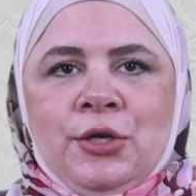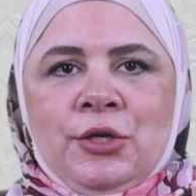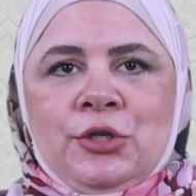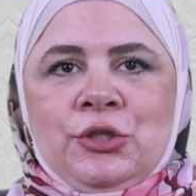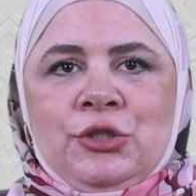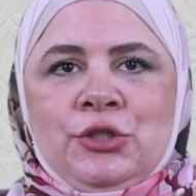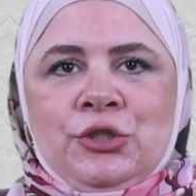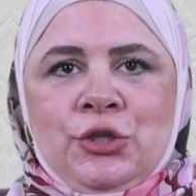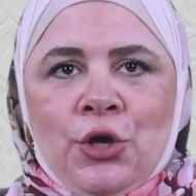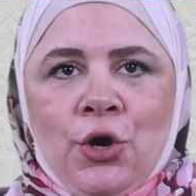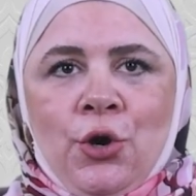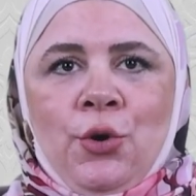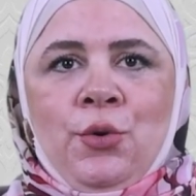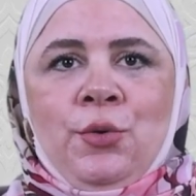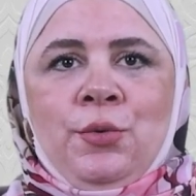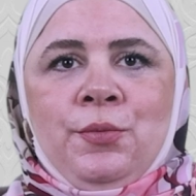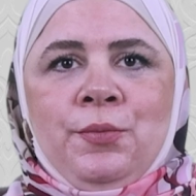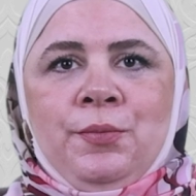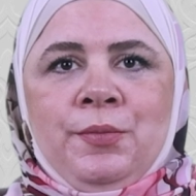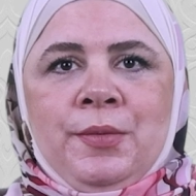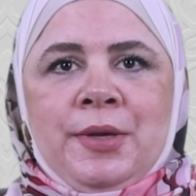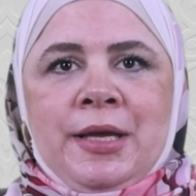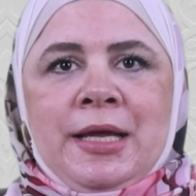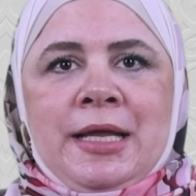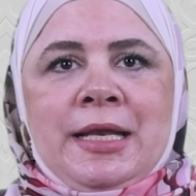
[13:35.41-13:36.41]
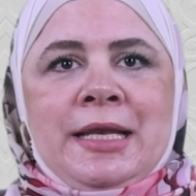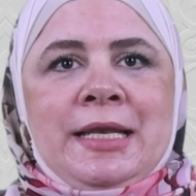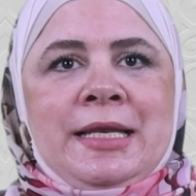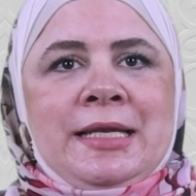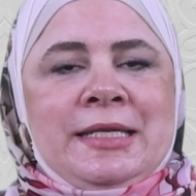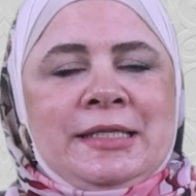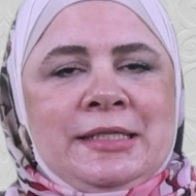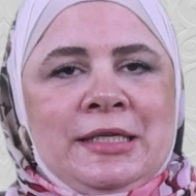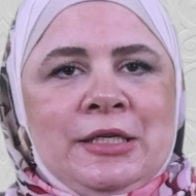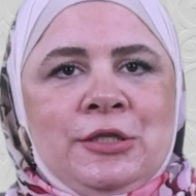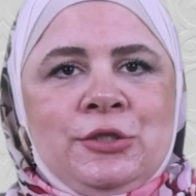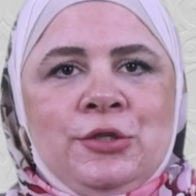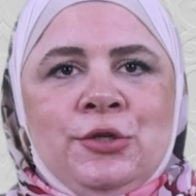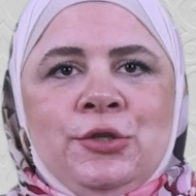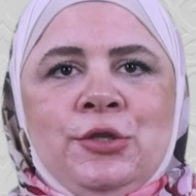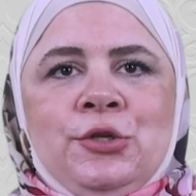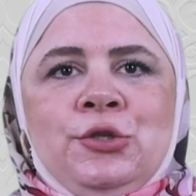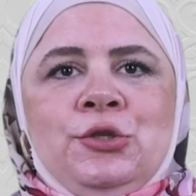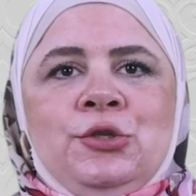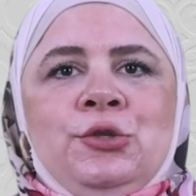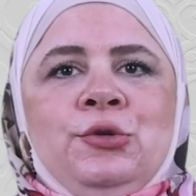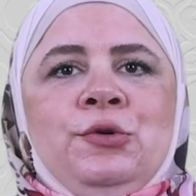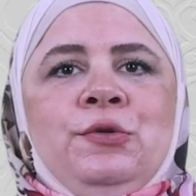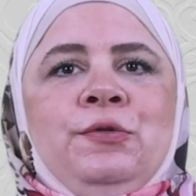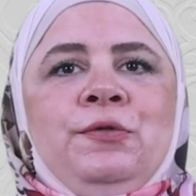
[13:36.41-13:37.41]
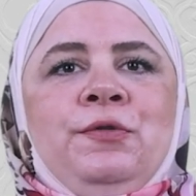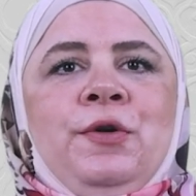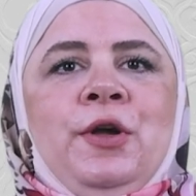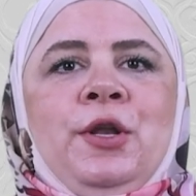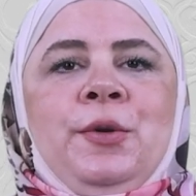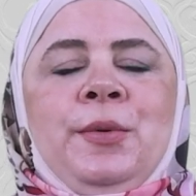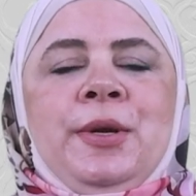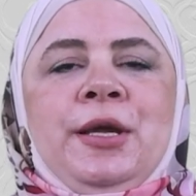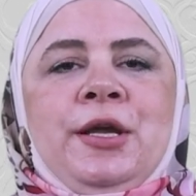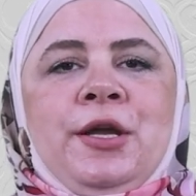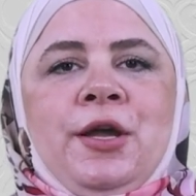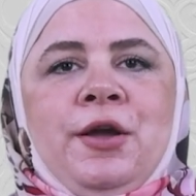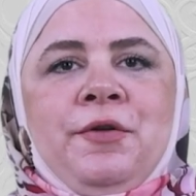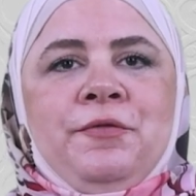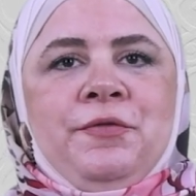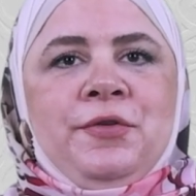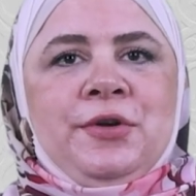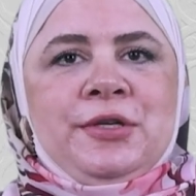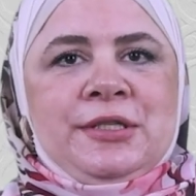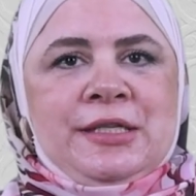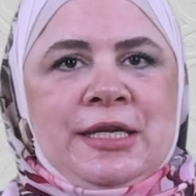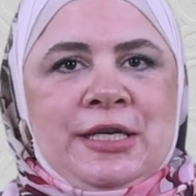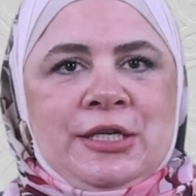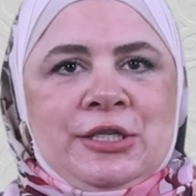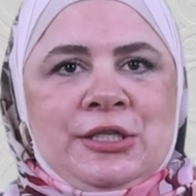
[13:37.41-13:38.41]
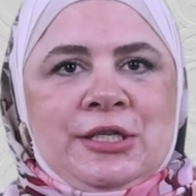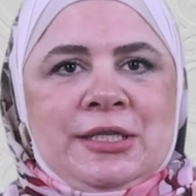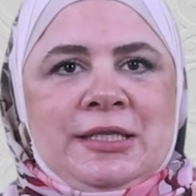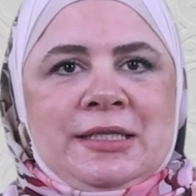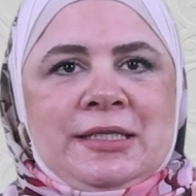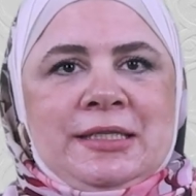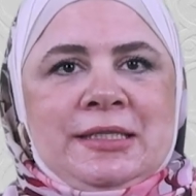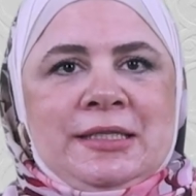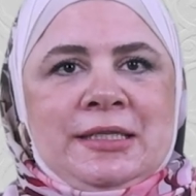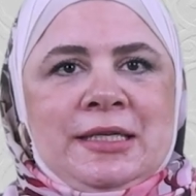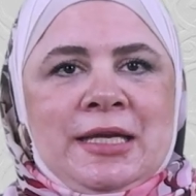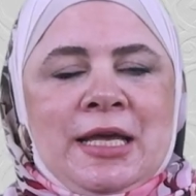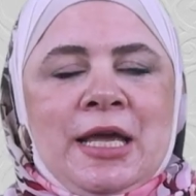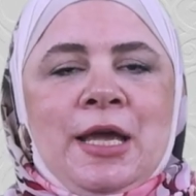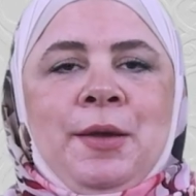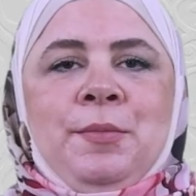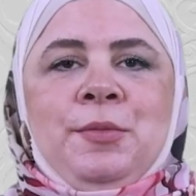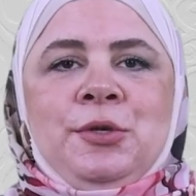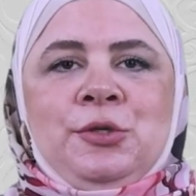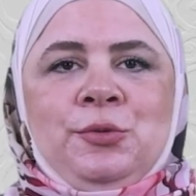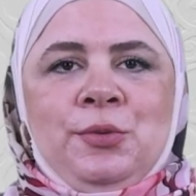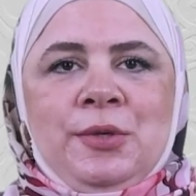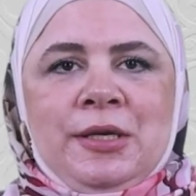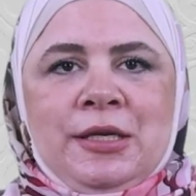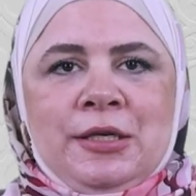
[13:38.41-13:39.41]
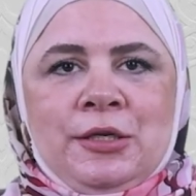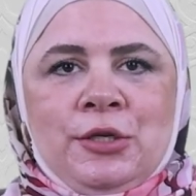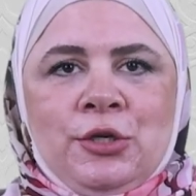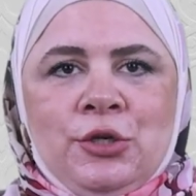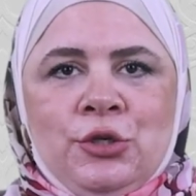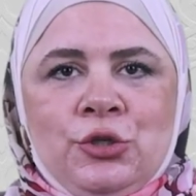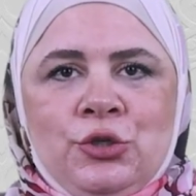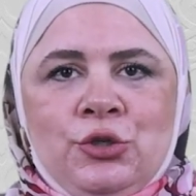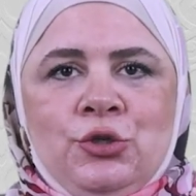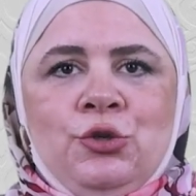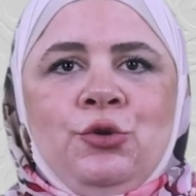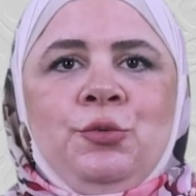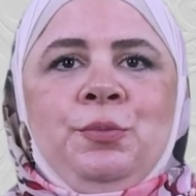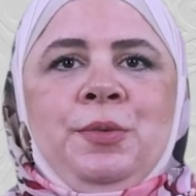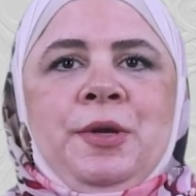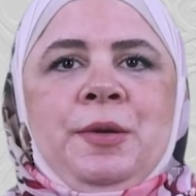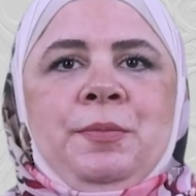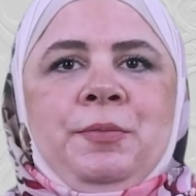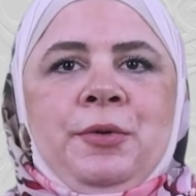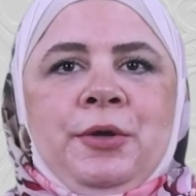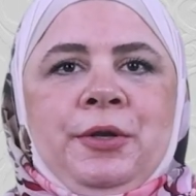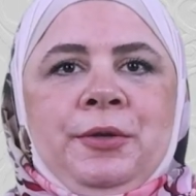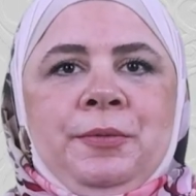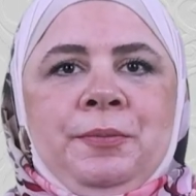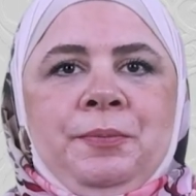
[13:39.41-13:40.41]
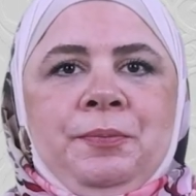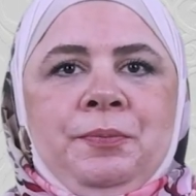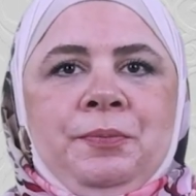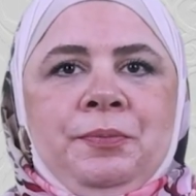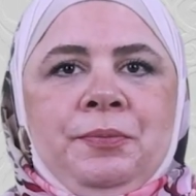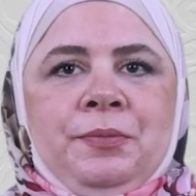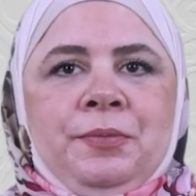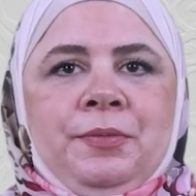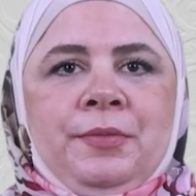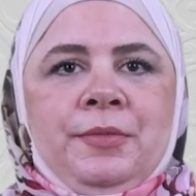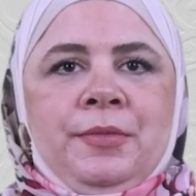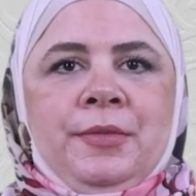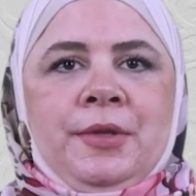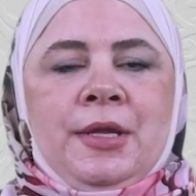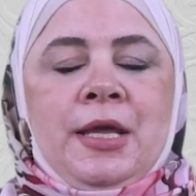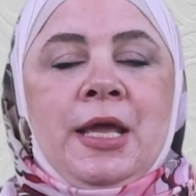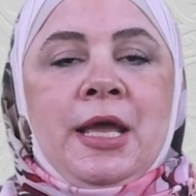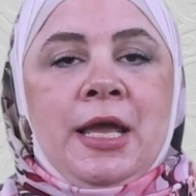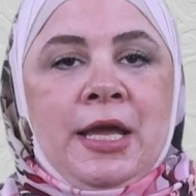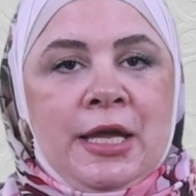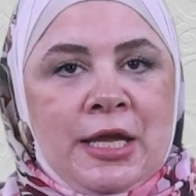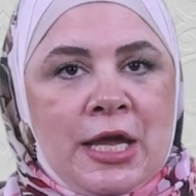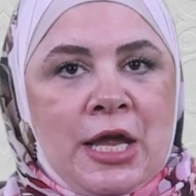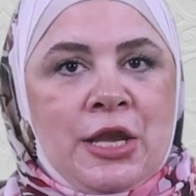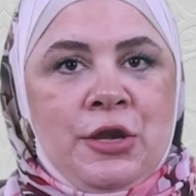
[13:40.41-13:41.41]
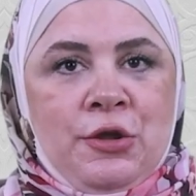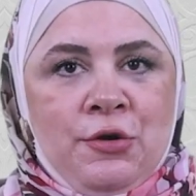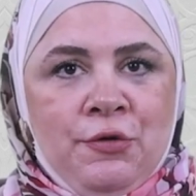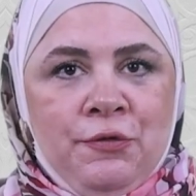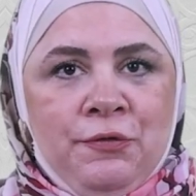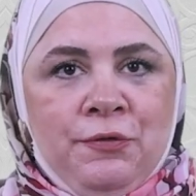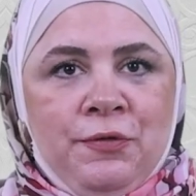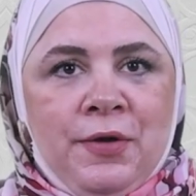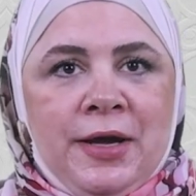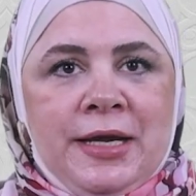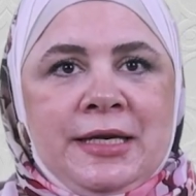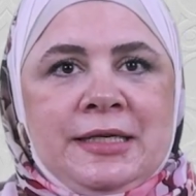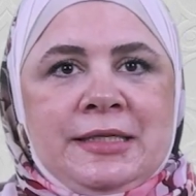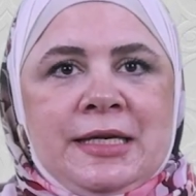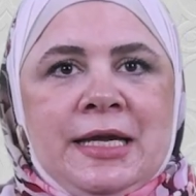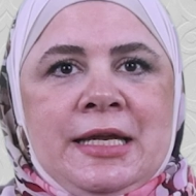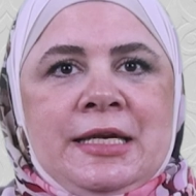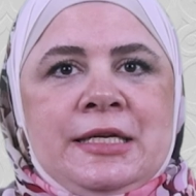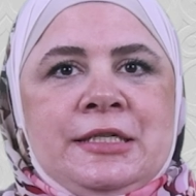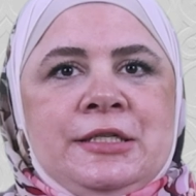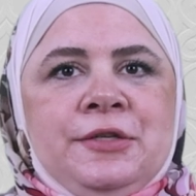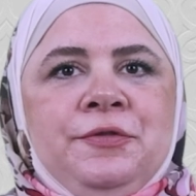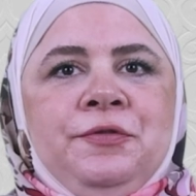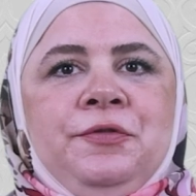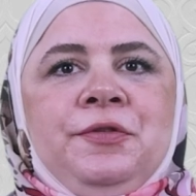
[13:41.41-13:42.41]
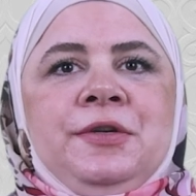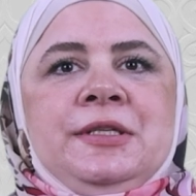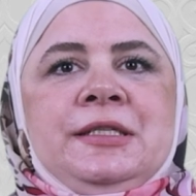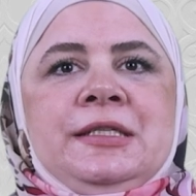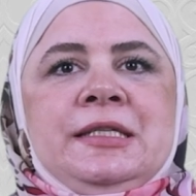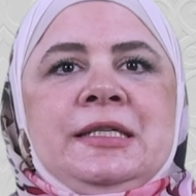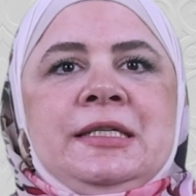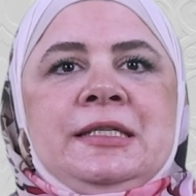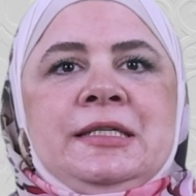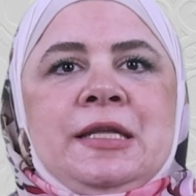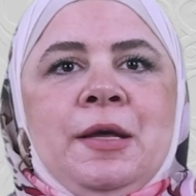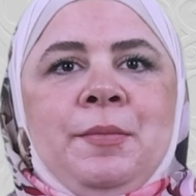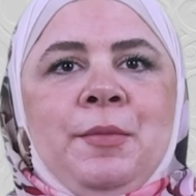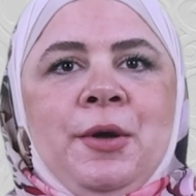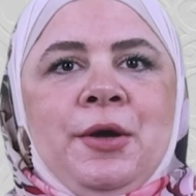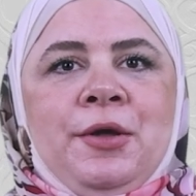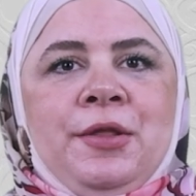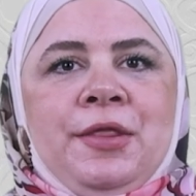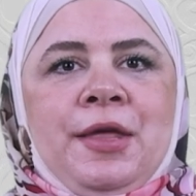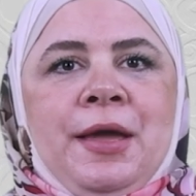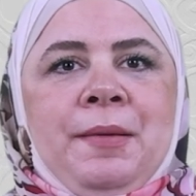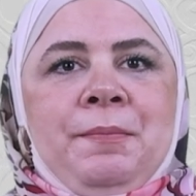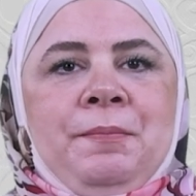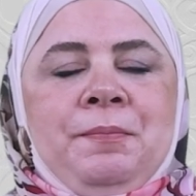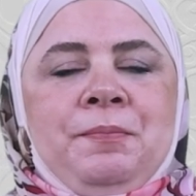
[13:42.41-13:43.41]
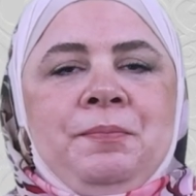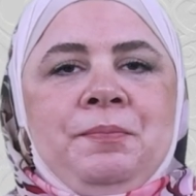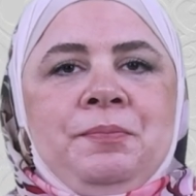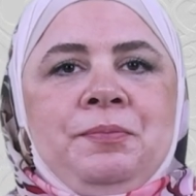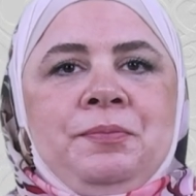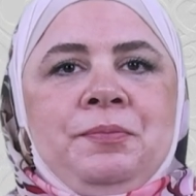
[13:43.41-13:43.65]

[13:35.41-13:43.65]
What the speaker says: So, listen to the 2 following conversations between 2 people. Can you find any differences among them?